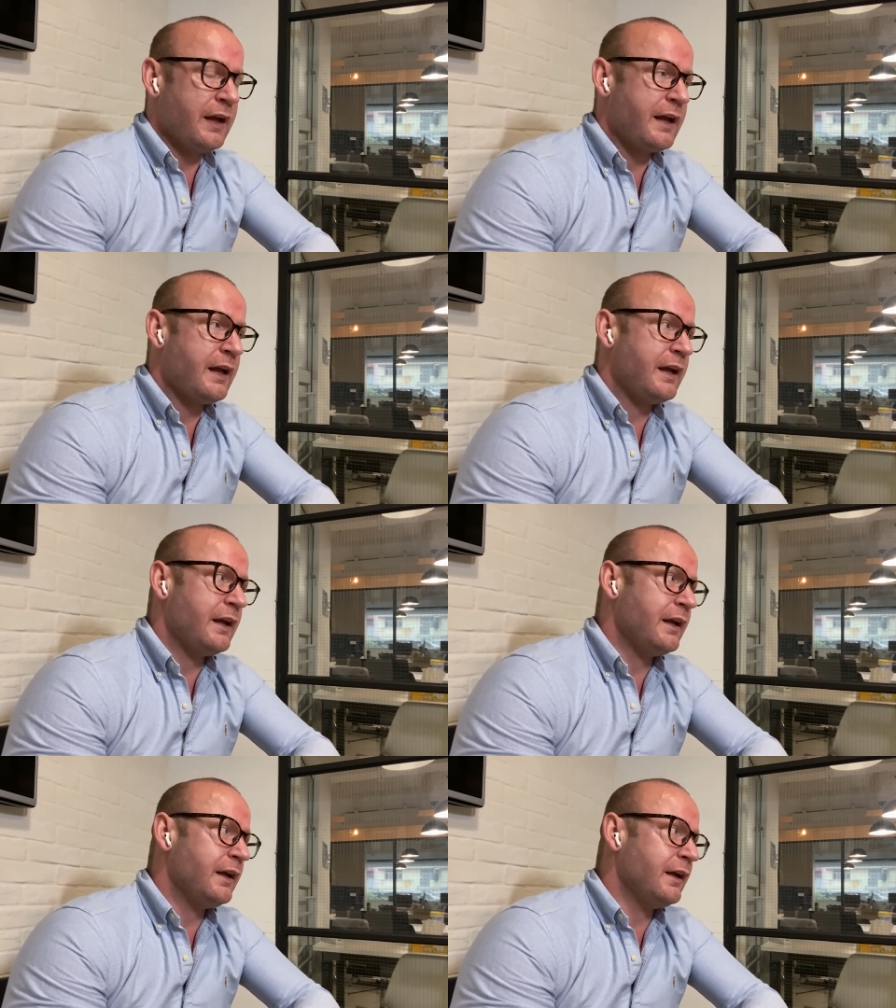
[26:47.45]

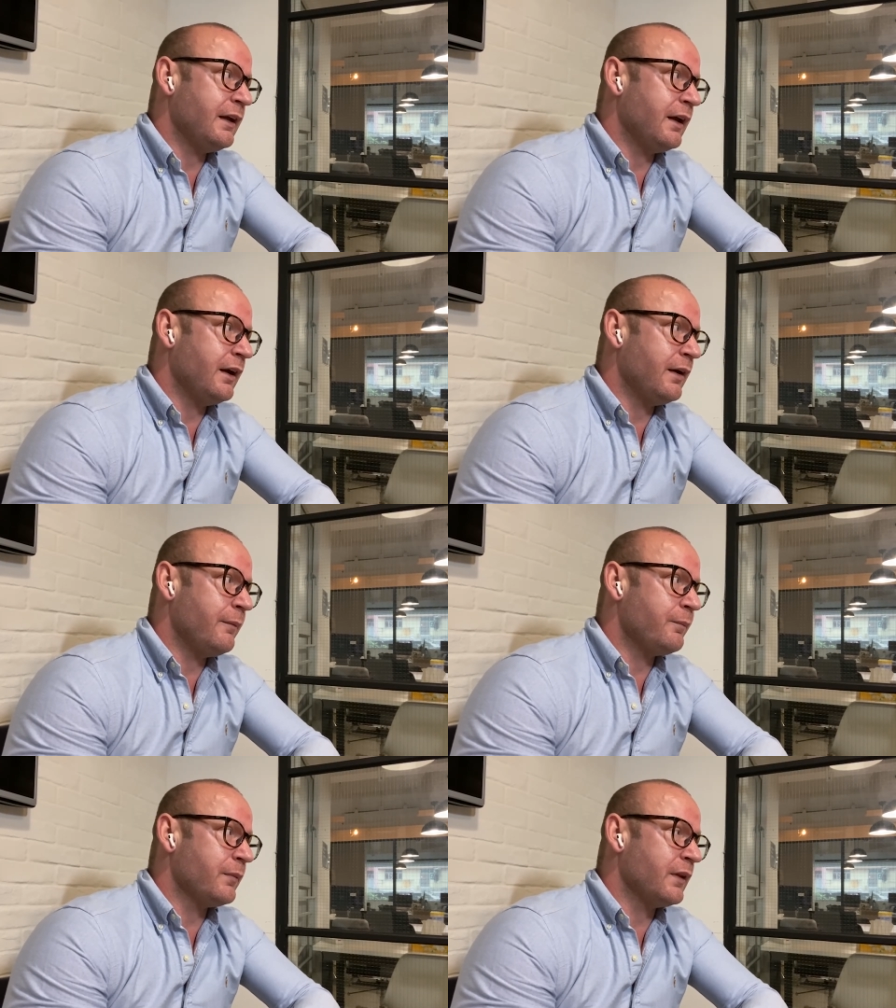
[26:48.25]
They
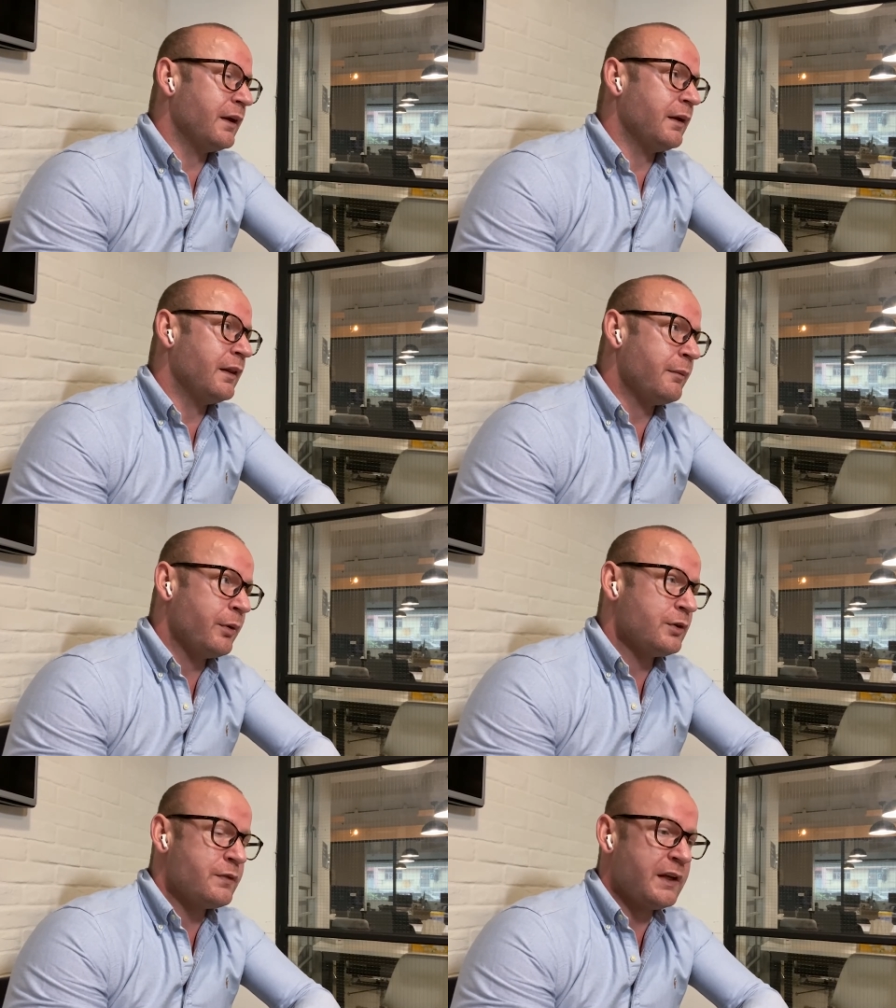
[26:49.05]

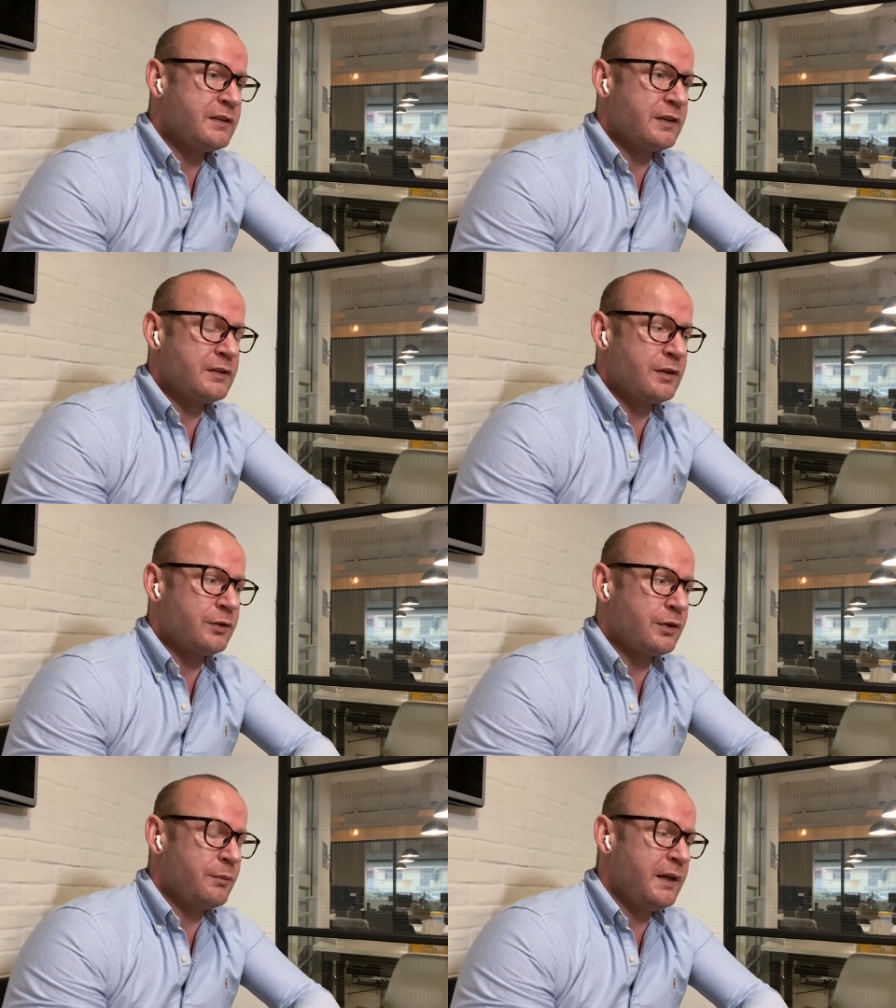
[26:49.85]
post things on
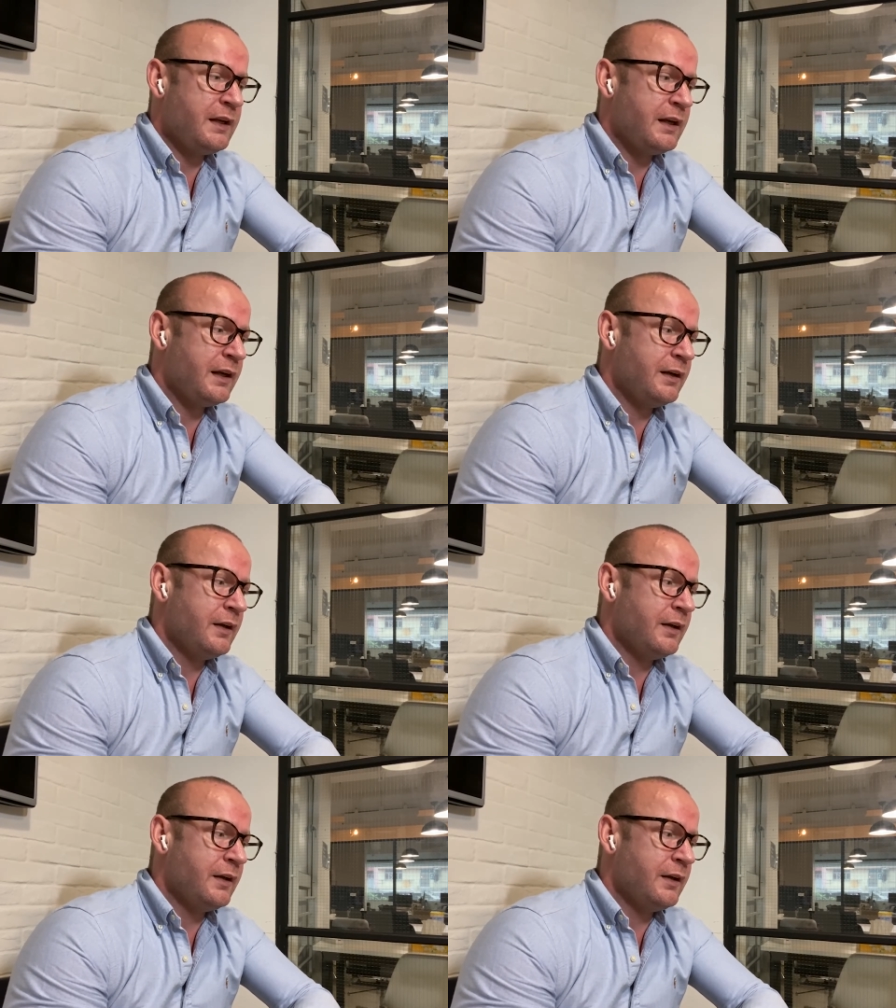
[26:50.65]
social media.